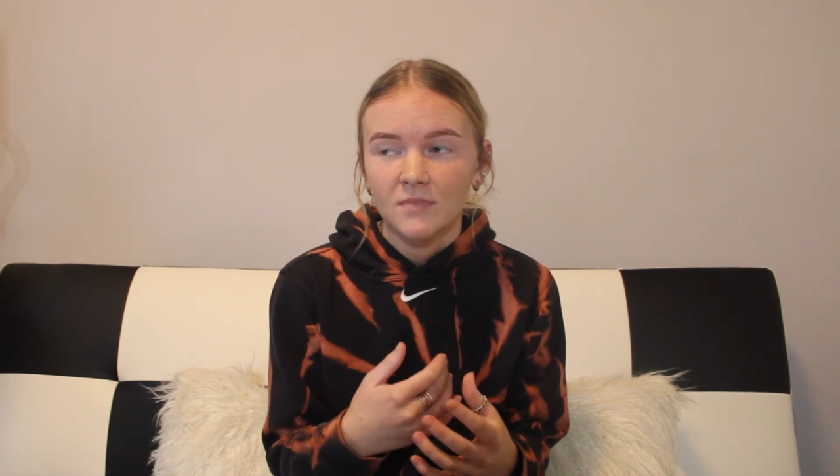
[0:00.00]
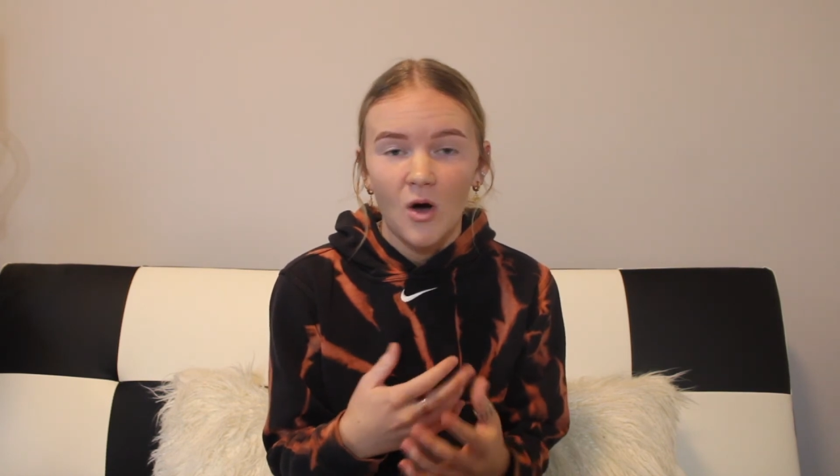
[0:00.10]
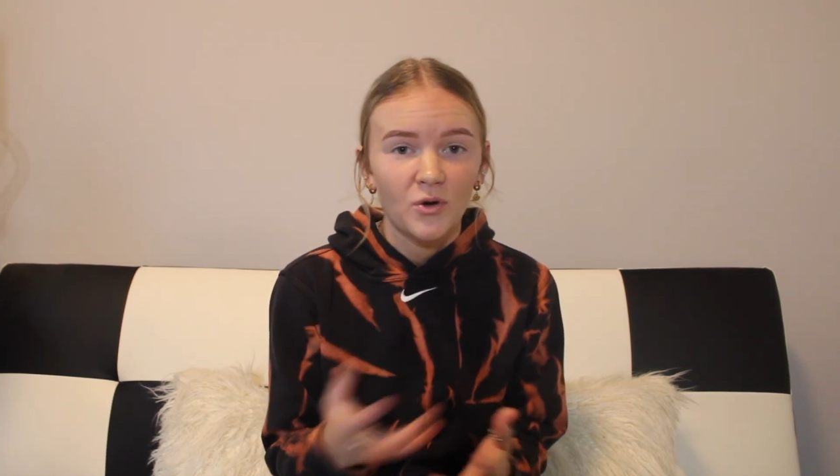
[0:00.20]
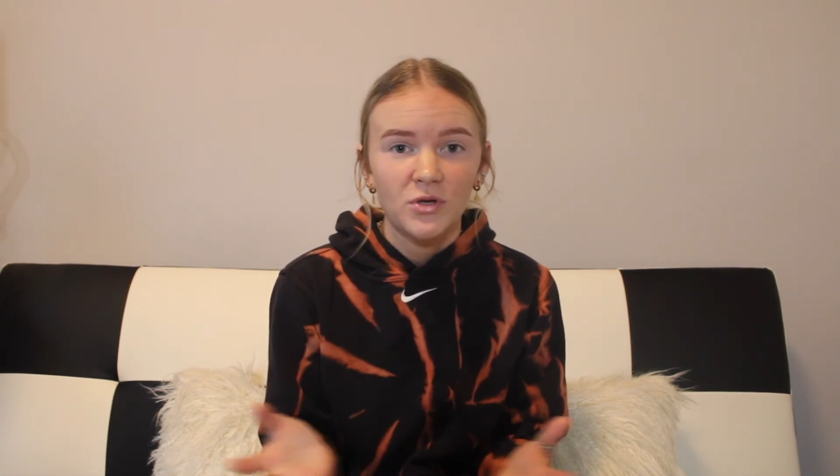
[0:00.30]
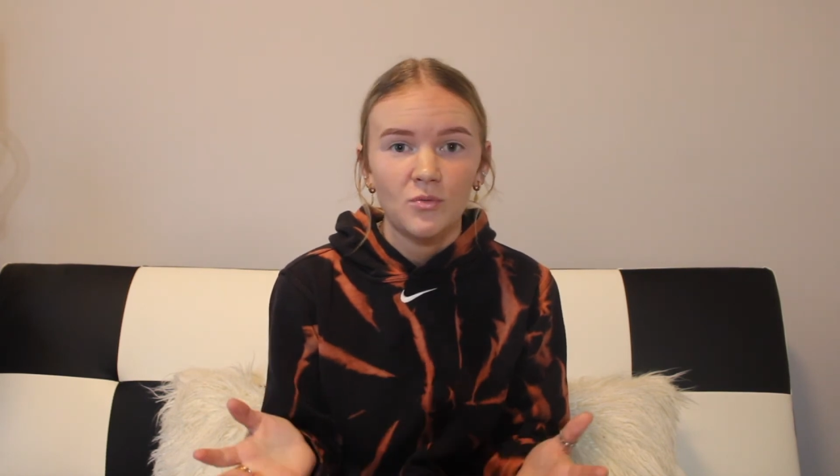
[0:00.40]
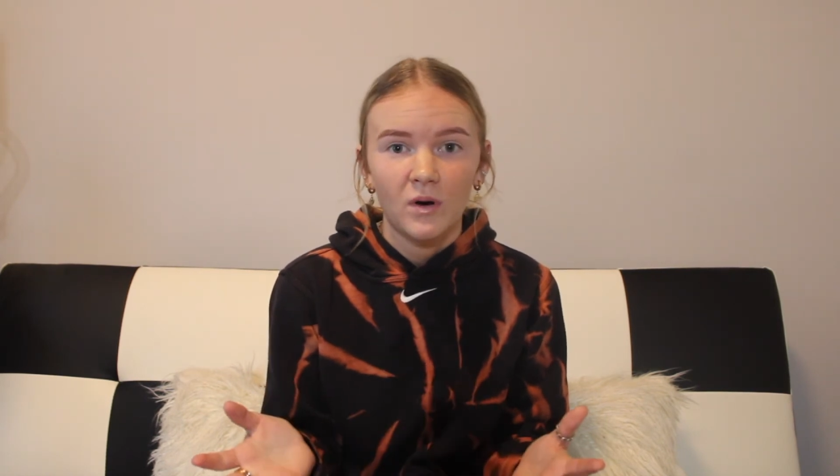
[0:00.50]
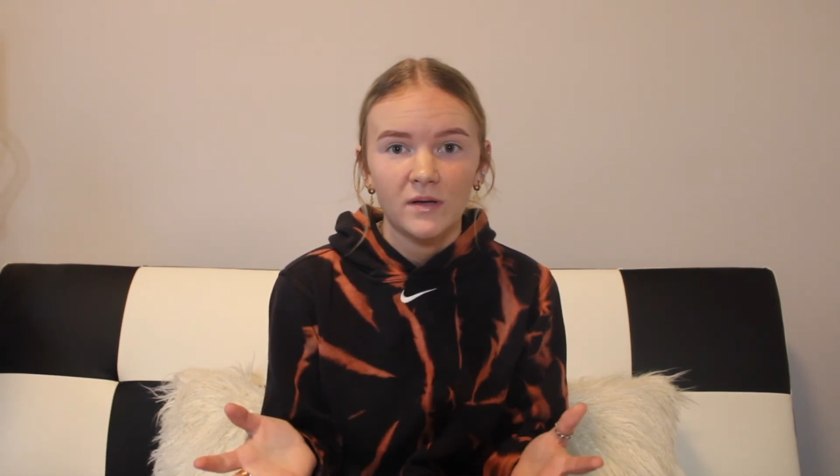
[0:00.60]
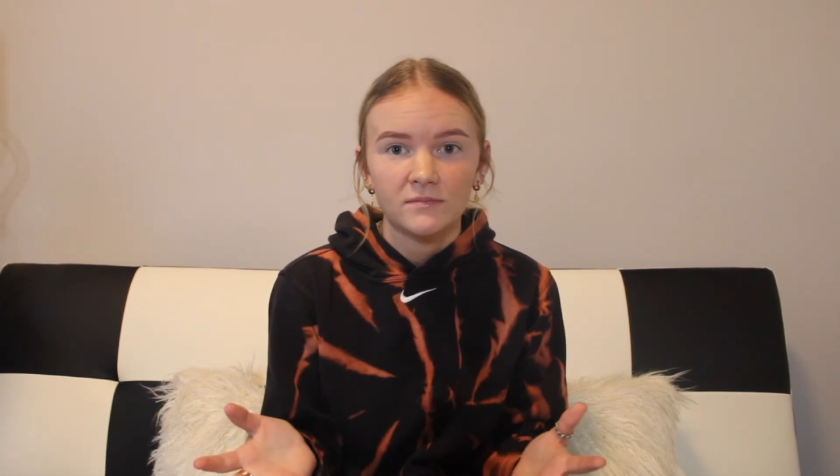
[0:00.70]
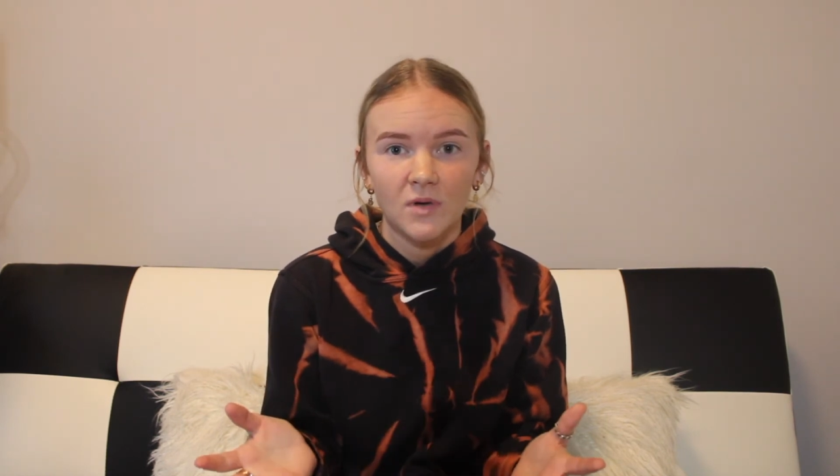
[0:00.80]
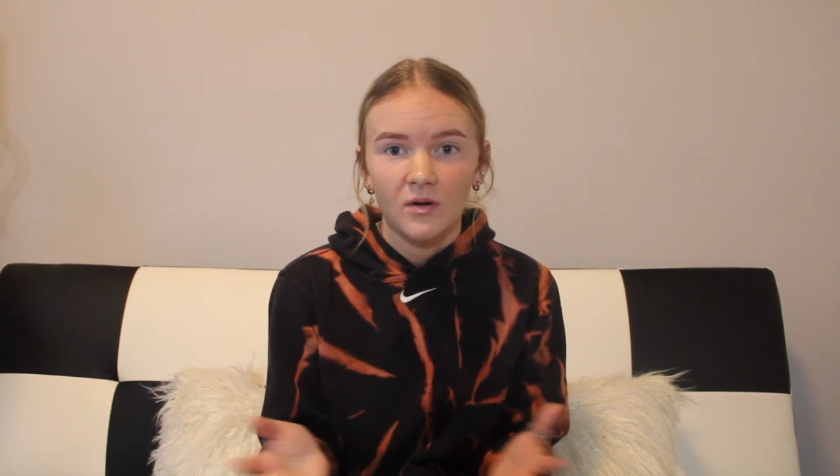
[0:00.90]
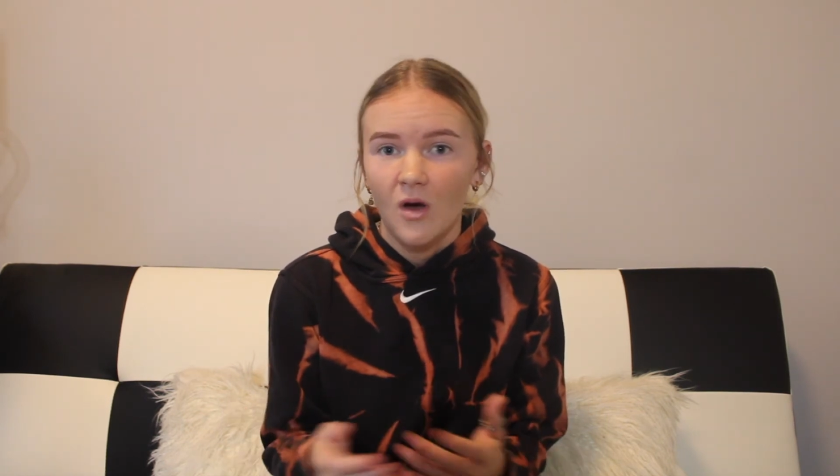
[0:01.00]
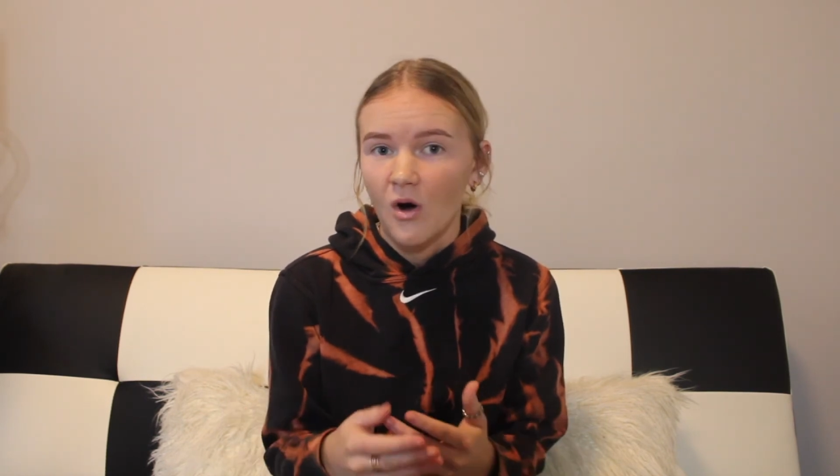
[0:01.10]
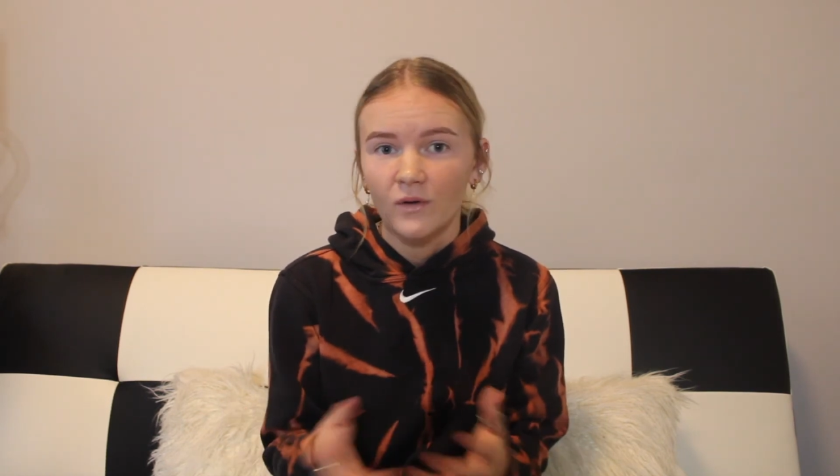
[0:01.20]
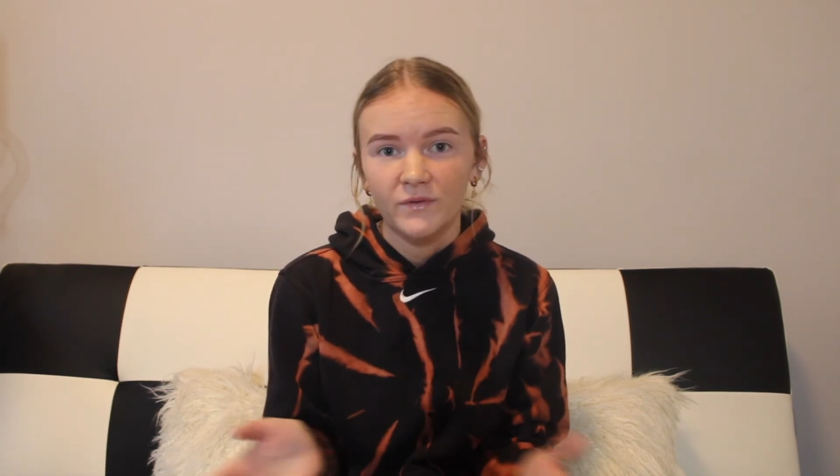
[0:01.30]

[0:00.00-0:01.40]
all you want on all of